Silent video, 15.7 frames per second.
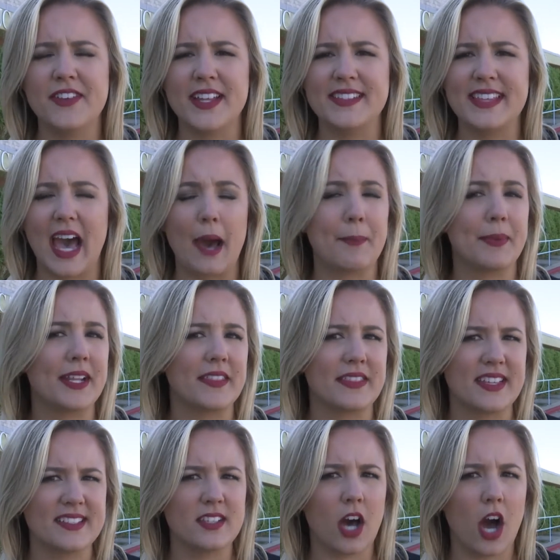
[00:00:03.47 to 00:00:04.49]
events
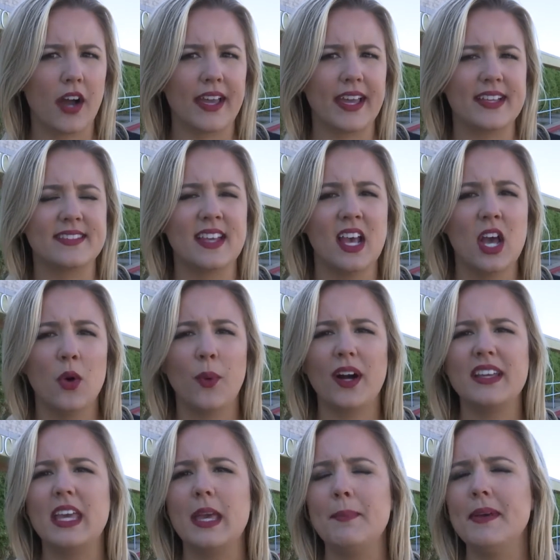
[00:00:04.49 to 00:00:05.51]
happening this August
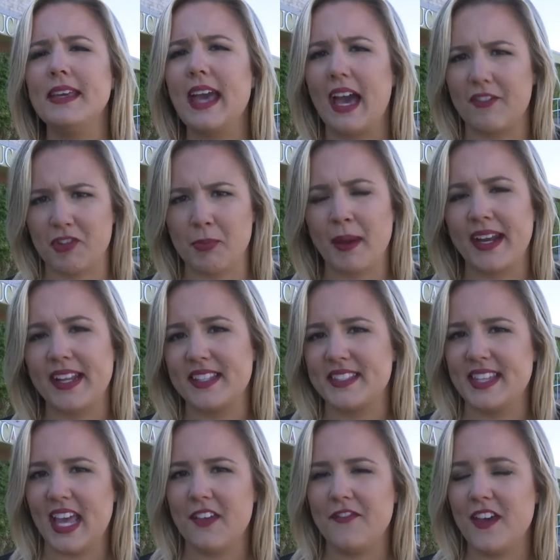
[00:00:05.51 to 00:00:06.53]
while keeping everybody
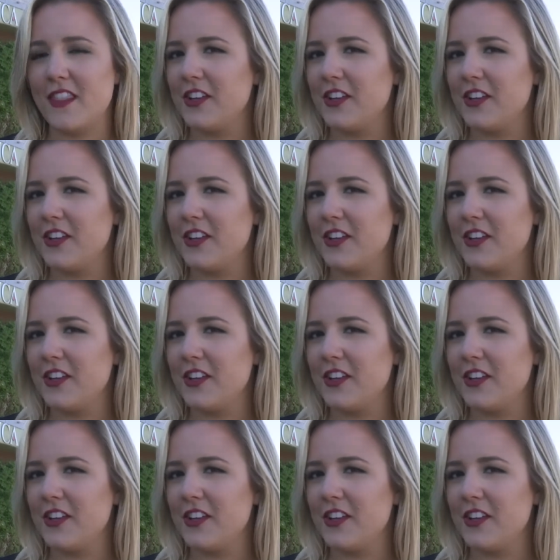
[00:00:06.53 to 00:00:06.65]
safe,